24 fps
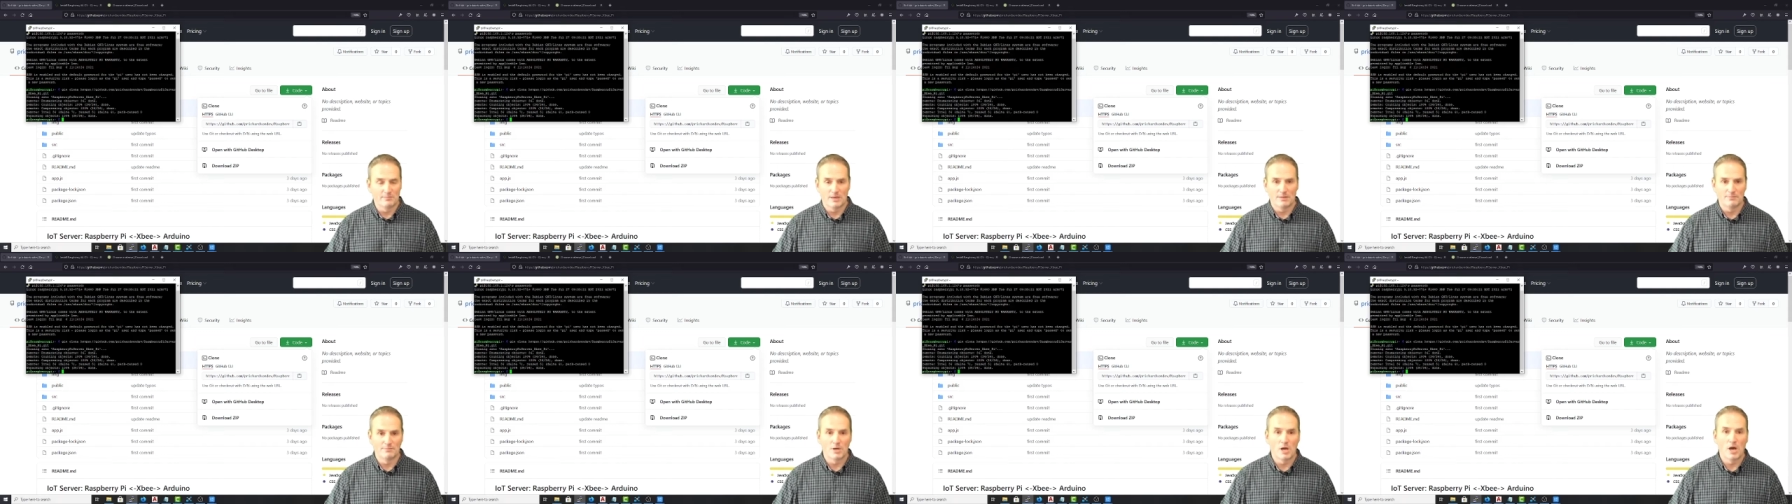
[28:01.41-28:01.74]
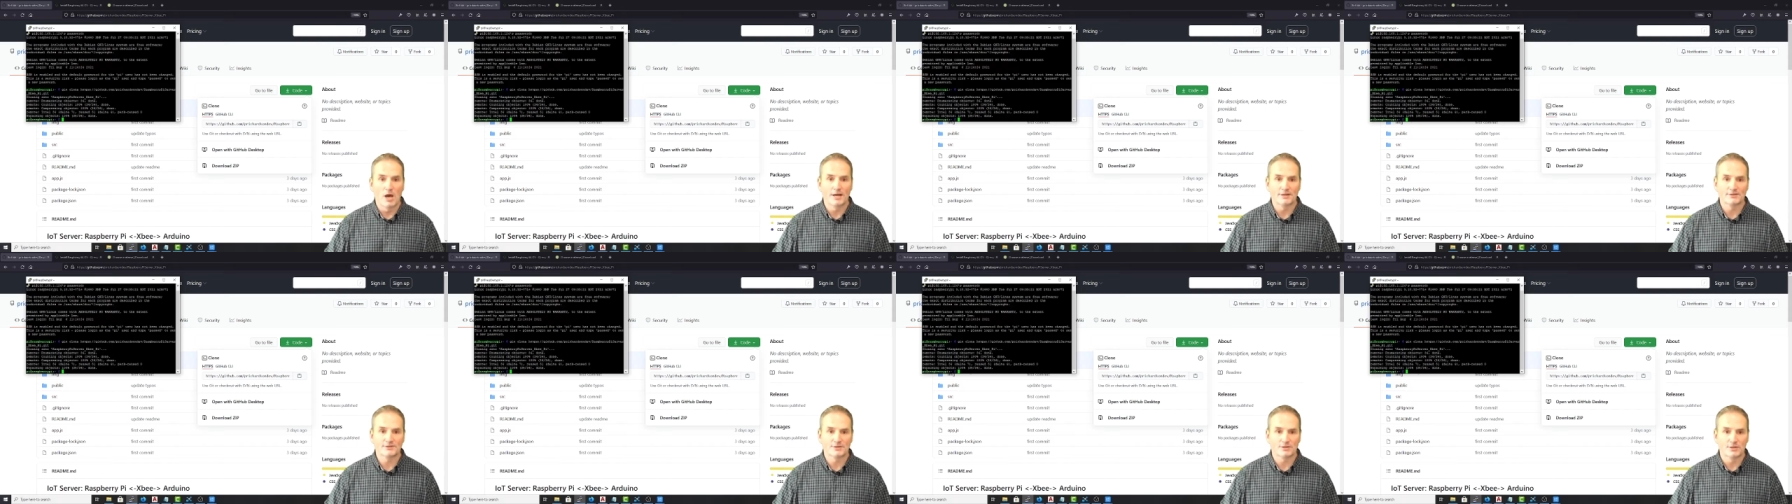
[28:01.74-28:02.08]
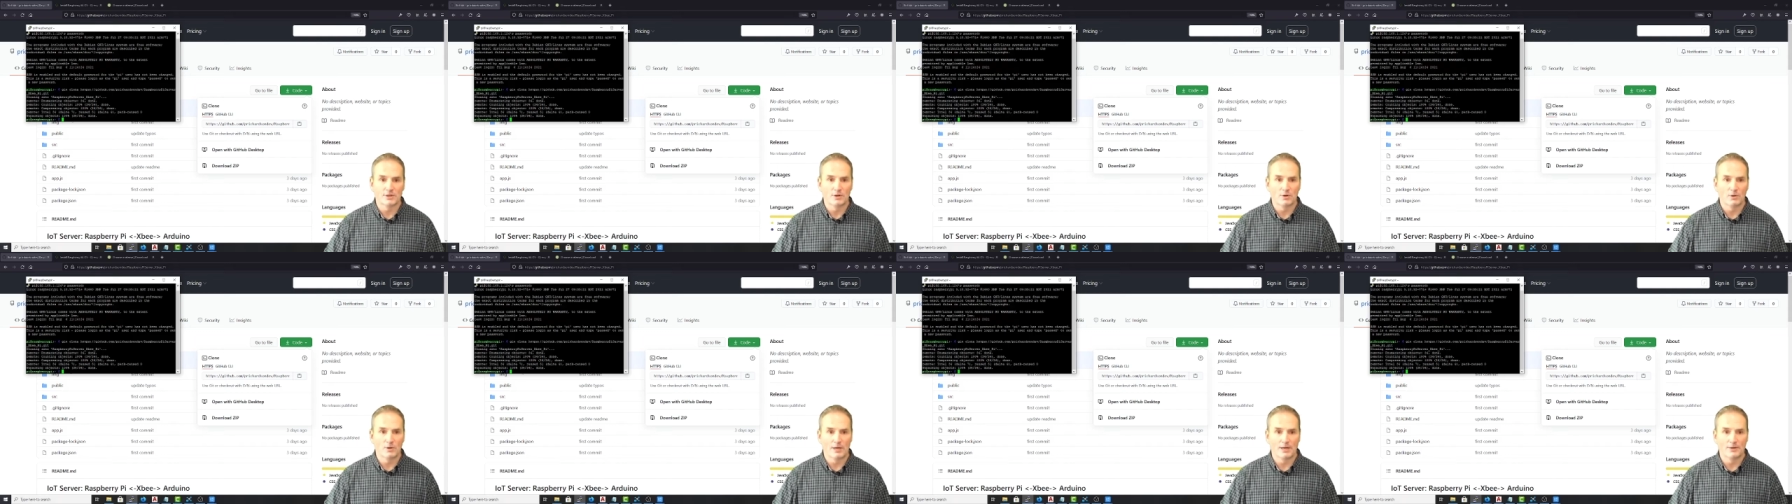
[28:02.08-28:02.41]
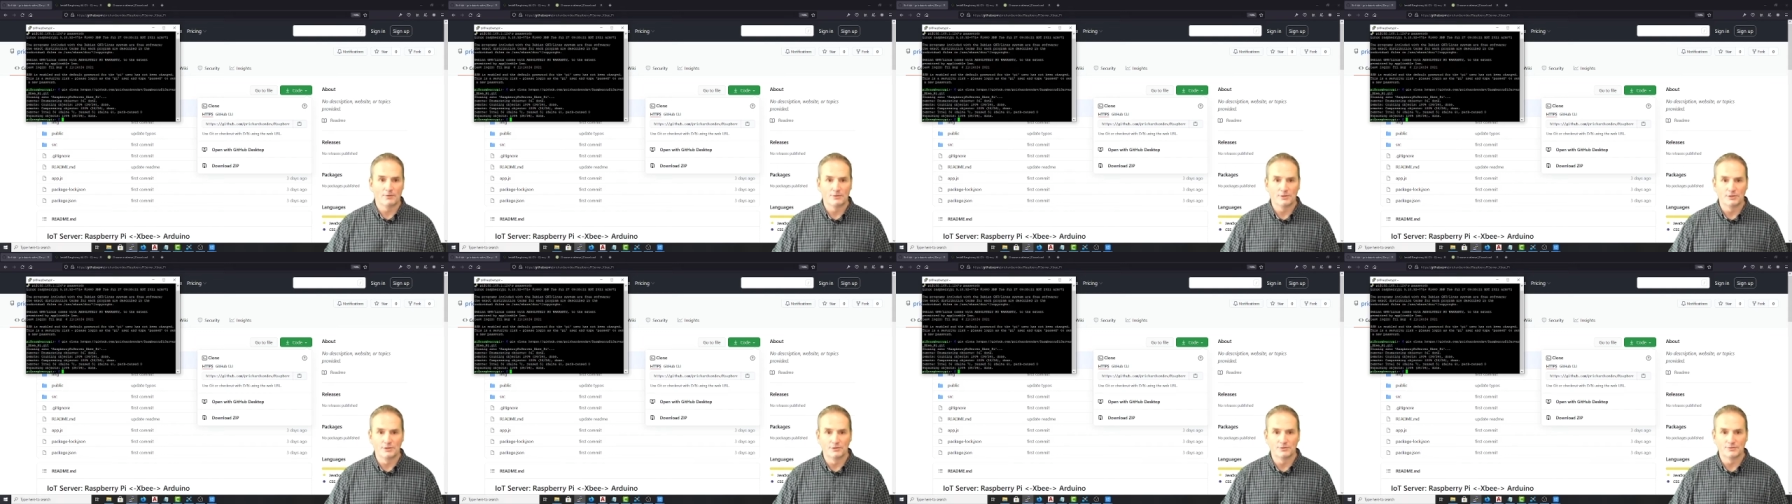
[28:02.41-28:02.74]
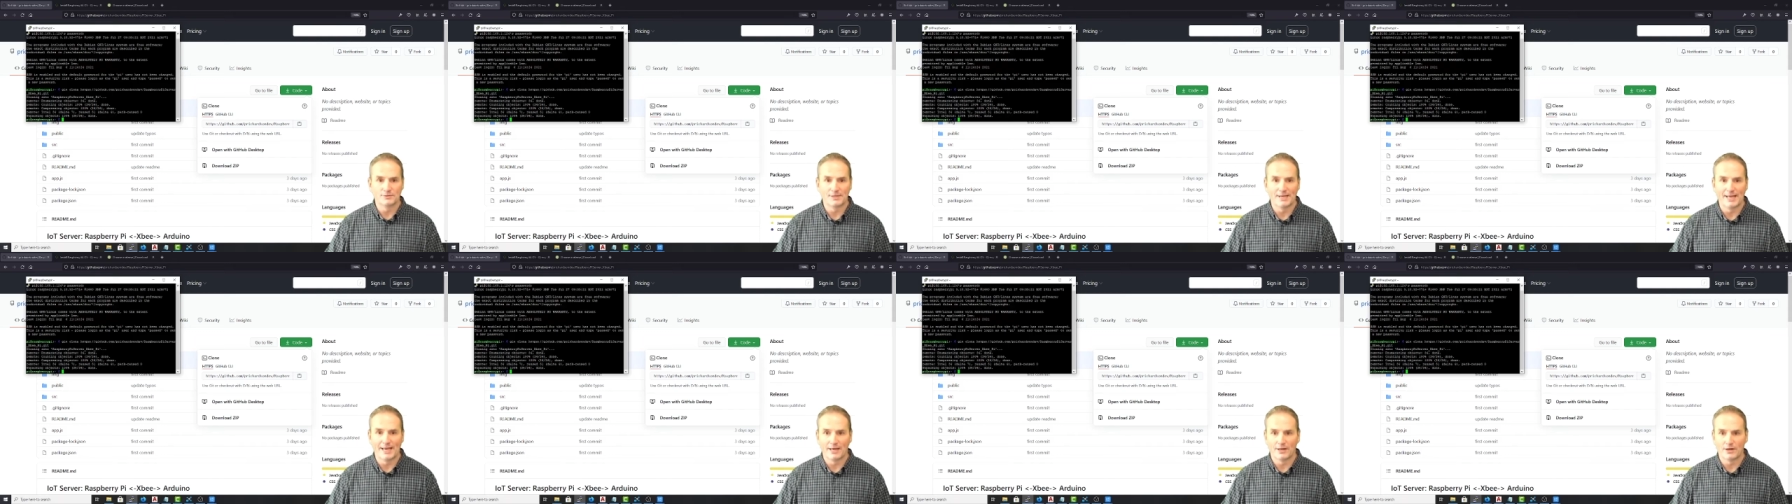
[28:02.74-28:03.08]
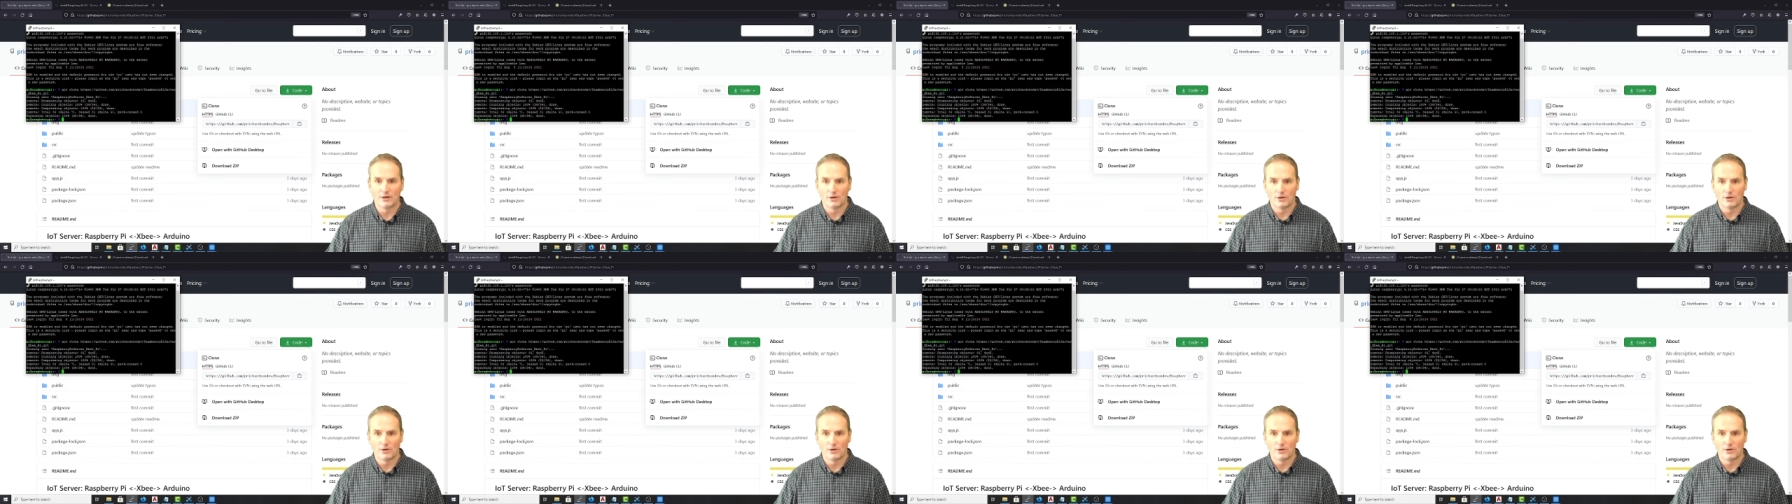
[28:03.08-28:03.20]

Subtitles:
I'm not, so I would use Nano